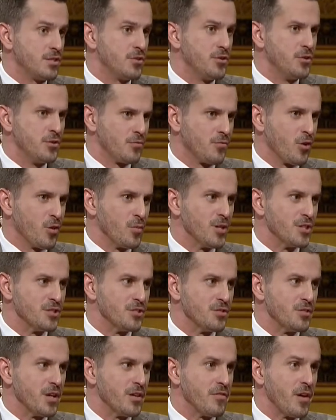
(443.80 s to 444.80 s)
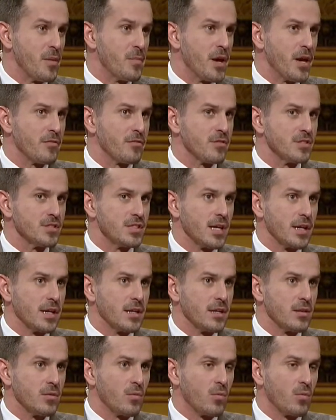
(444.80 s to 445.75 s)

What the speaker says: to the uniform issue, if I may, for a second.